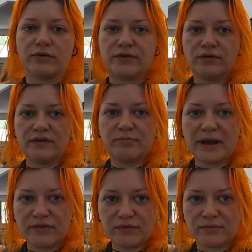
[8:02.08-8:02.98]
review, this
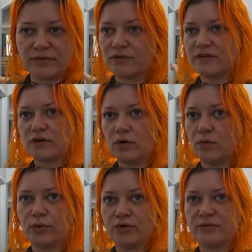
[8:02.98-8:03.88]
bathroom, or this
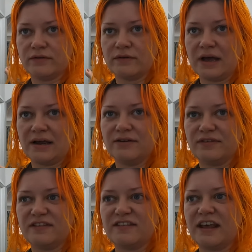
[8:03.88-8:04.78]
whole room is kind of
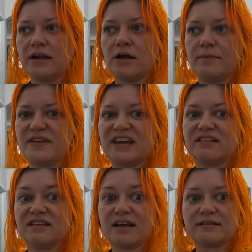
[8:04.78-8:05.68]
set up the
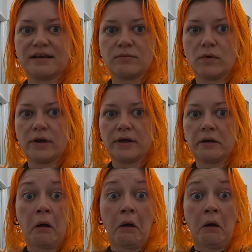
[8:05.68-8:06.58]
exact same
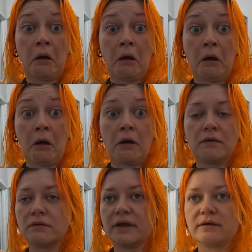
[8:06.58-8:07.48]
way.
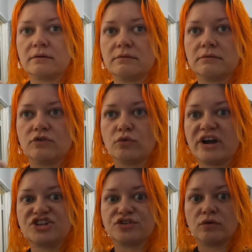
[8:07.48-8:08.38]
Like,
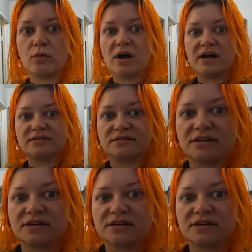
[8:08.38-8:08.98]
directional wise.